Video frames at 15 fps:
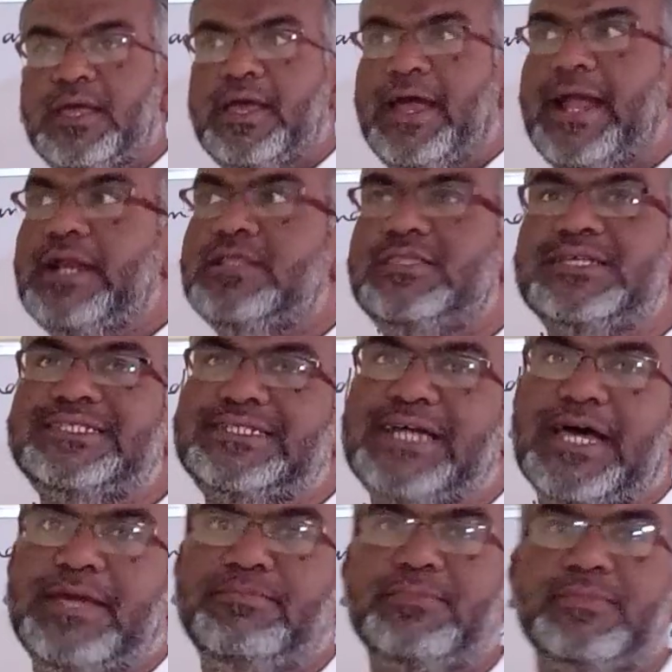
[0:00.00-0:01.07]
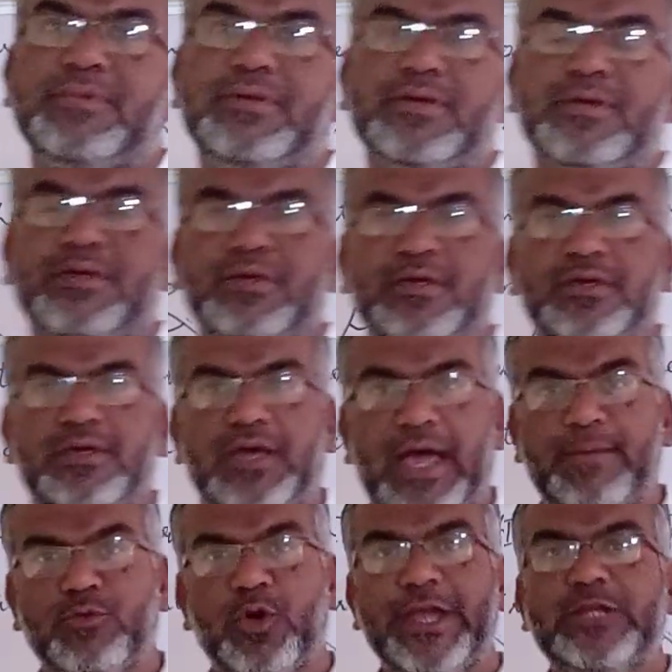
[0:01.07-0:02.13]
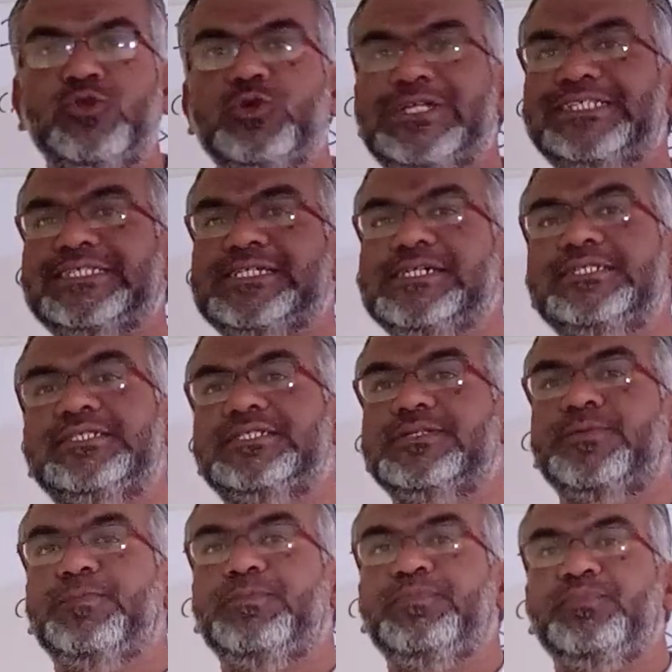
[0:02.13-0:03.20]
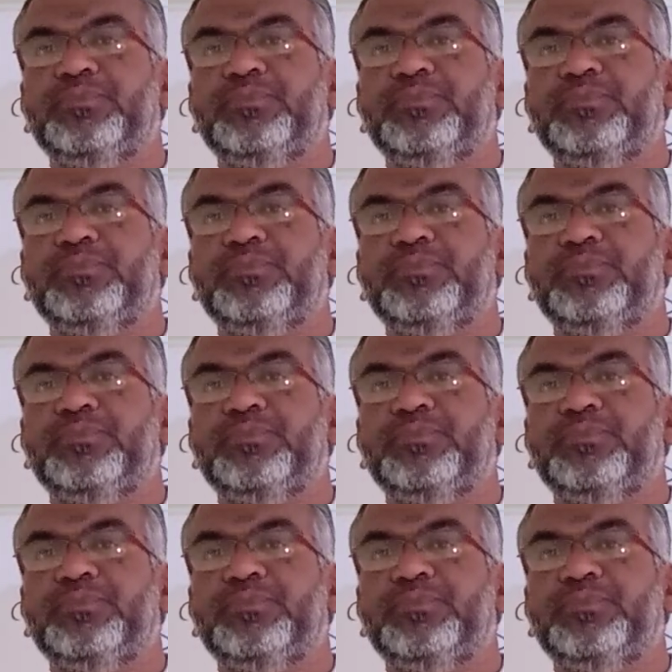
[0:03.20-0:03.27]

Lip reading: and this time I am going to discuss